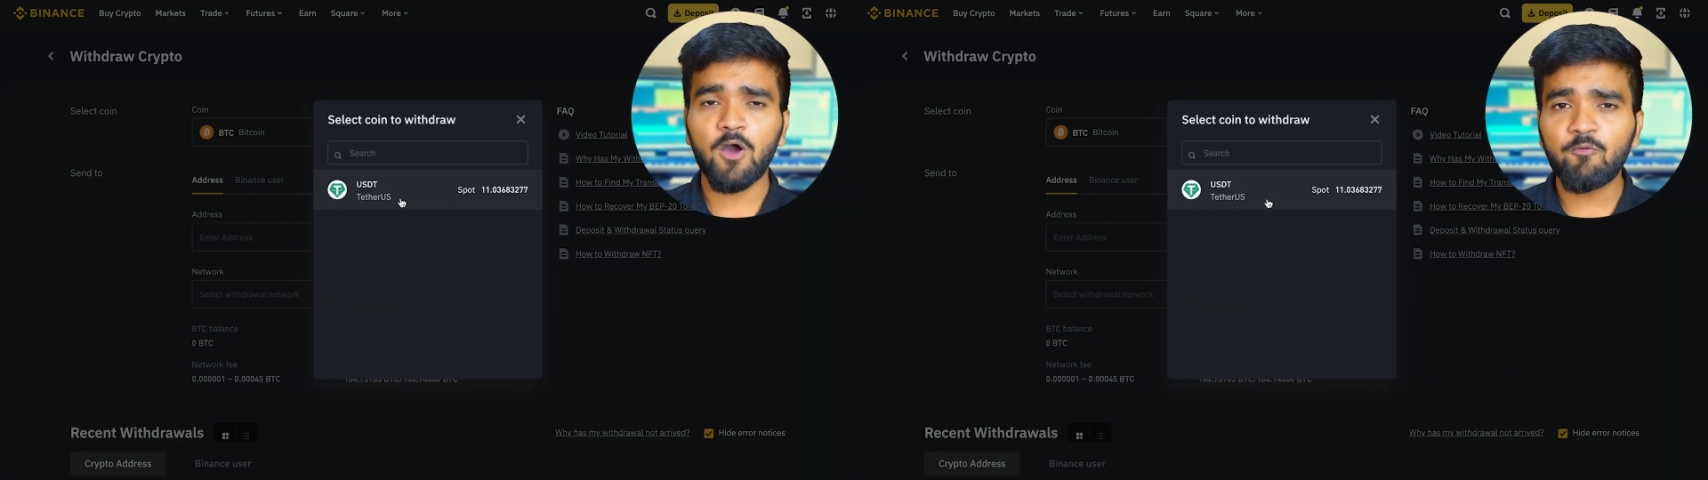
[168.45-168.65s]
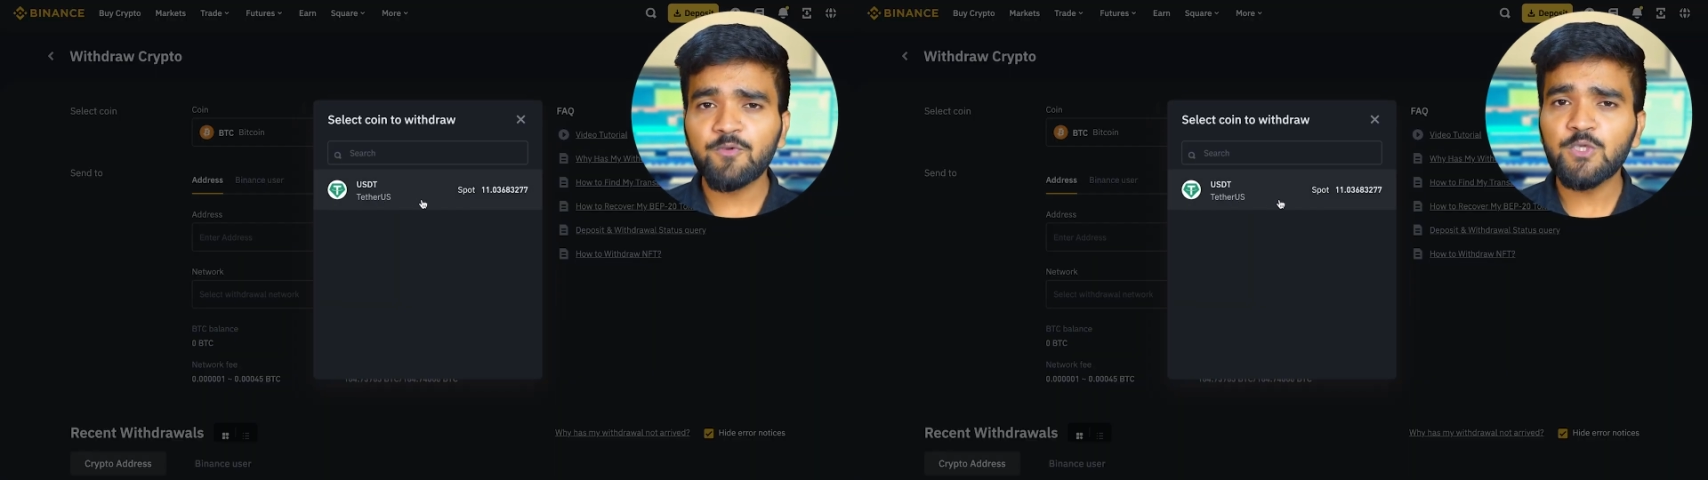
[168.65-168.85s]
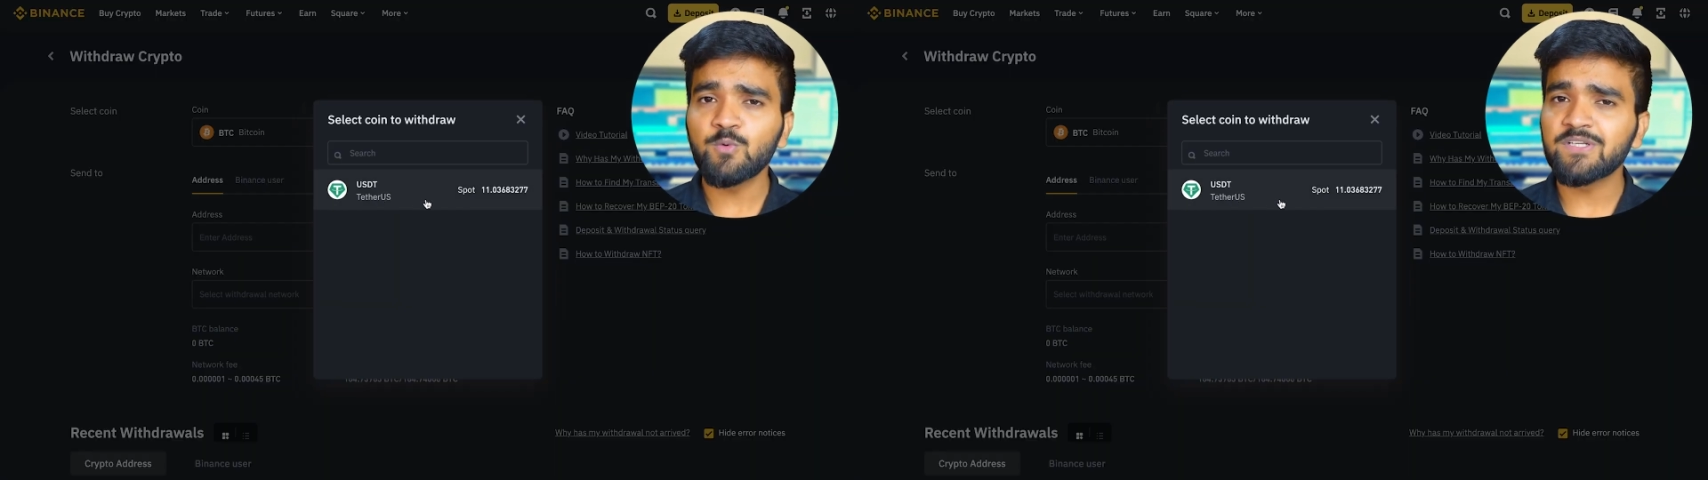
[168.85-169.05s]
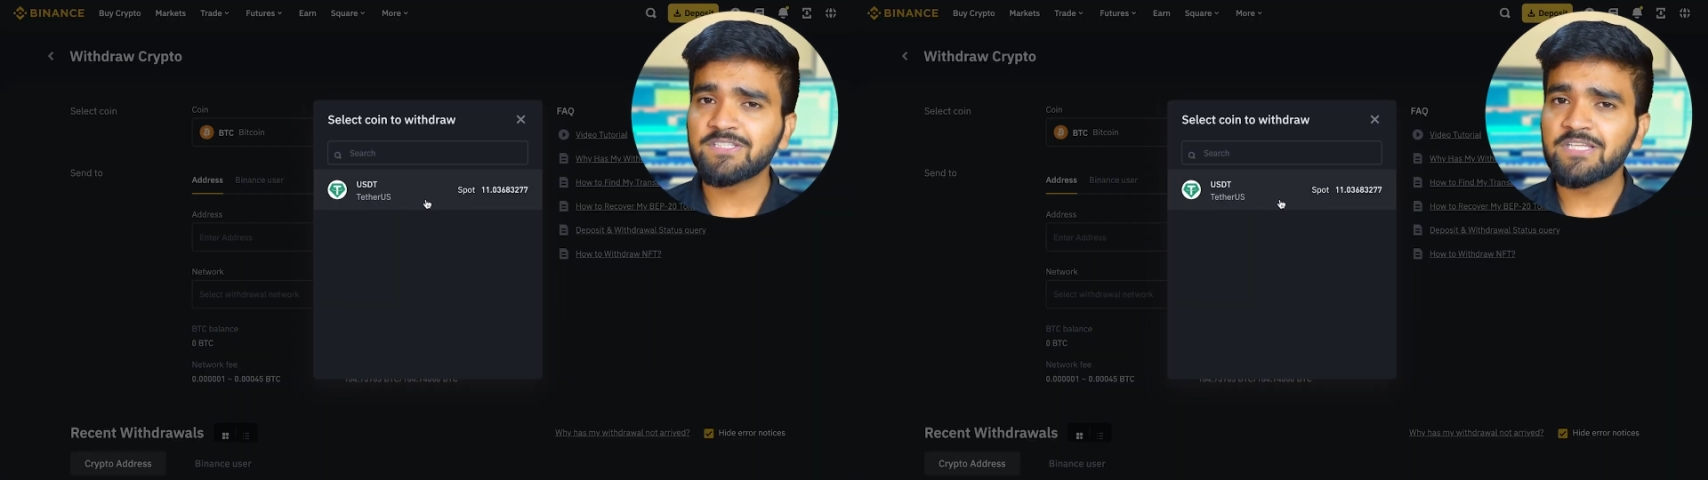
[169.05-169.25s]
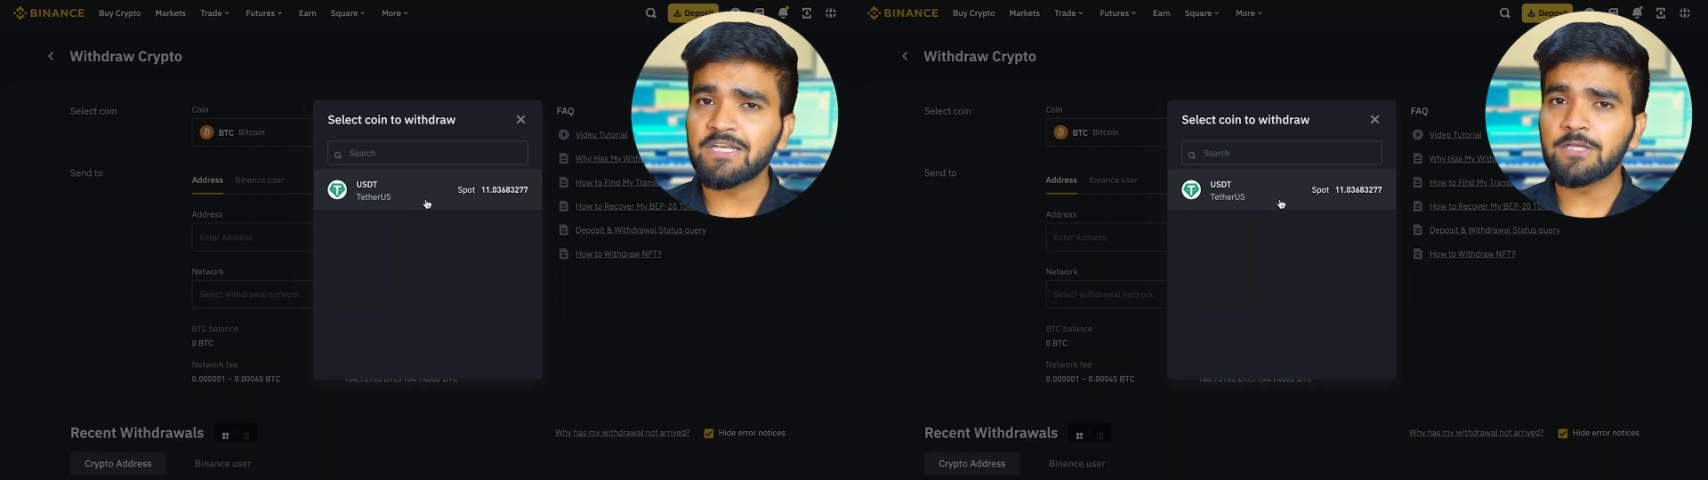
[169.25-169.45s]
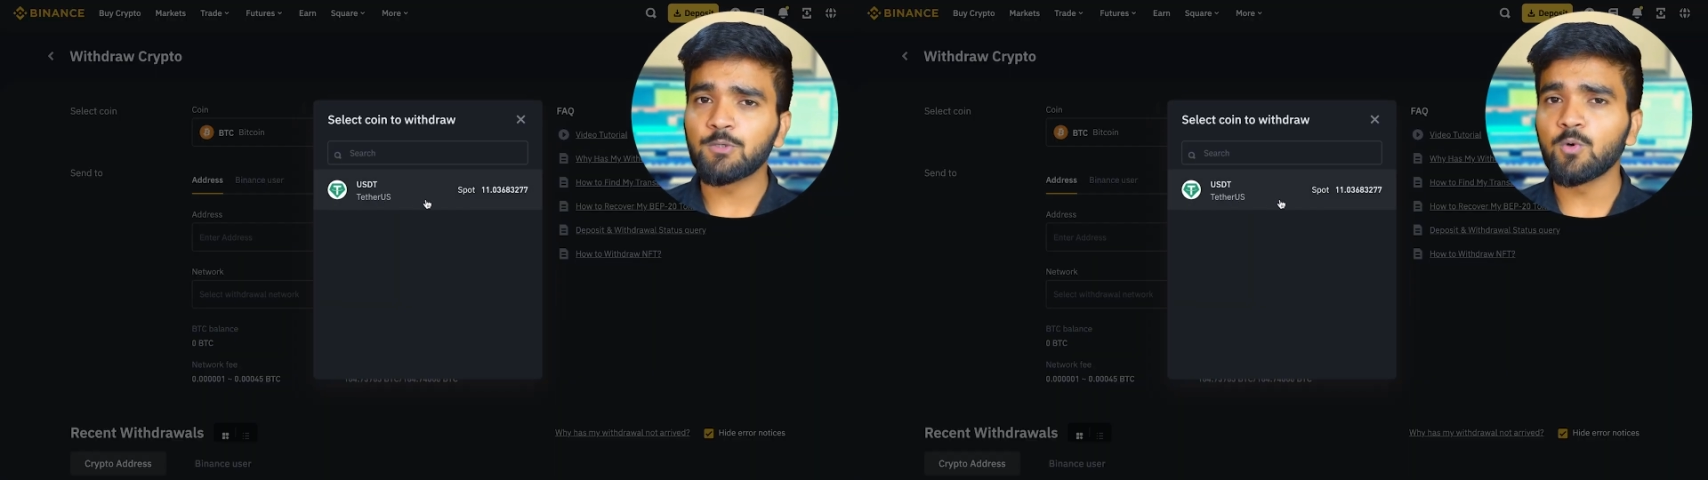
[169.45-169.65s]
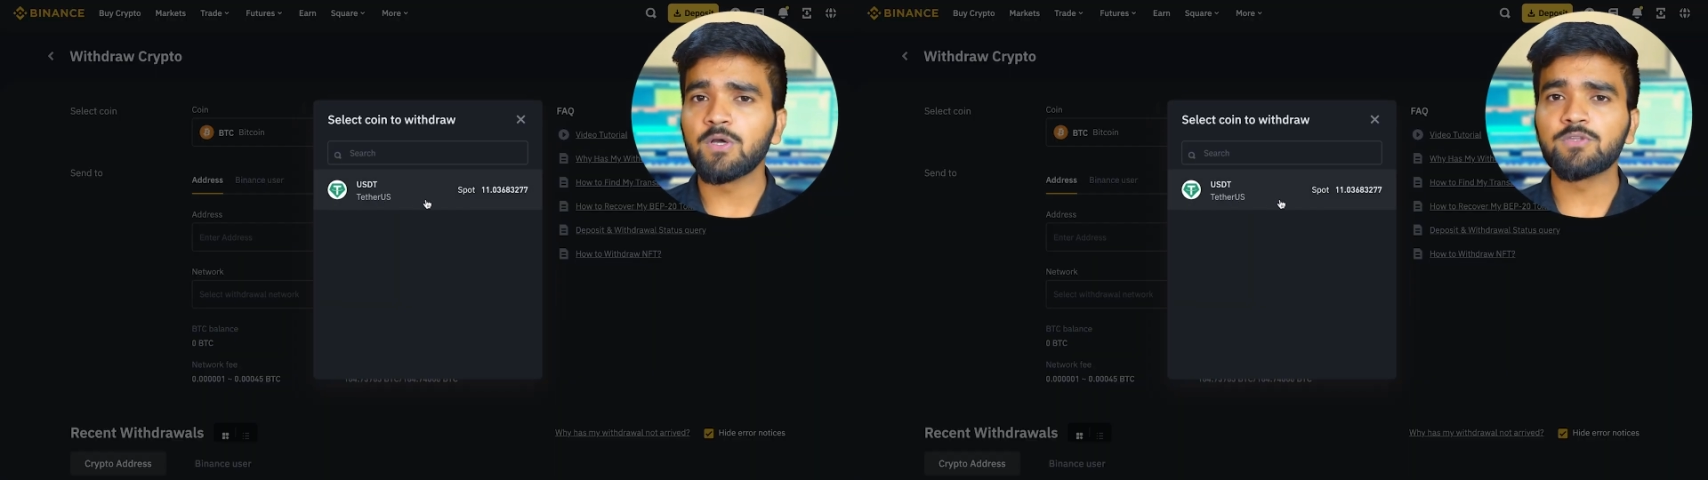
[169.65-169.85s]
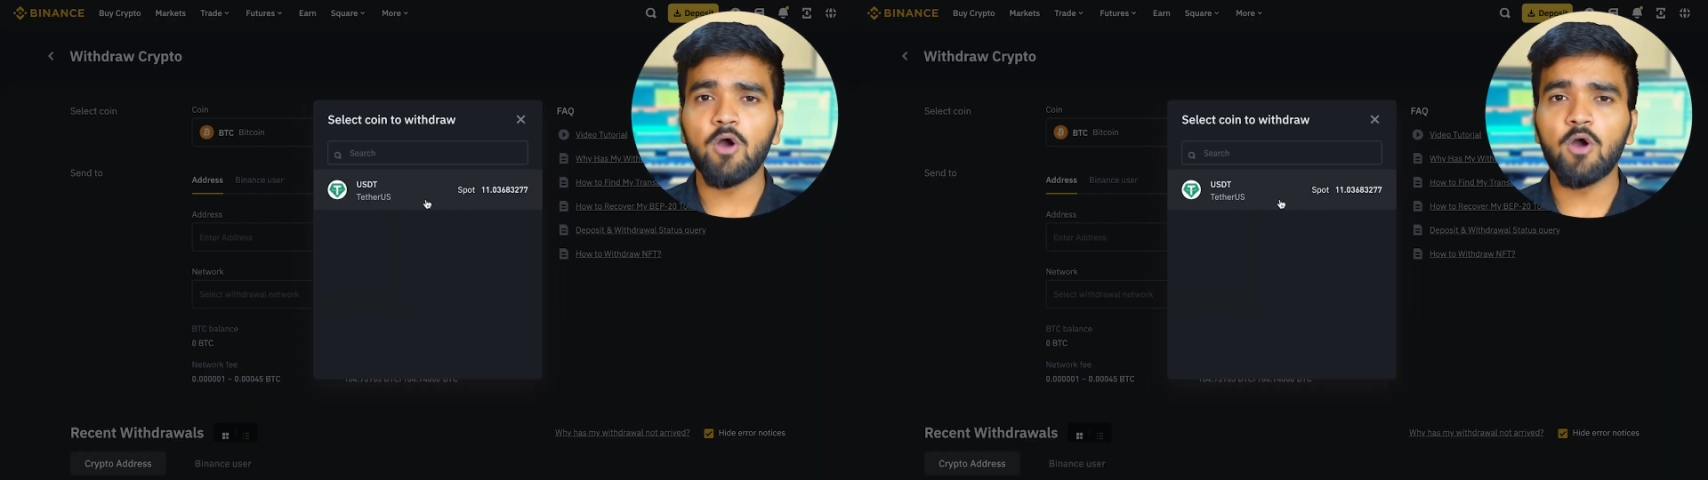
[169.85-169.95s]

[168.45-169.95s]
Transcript: of USDT token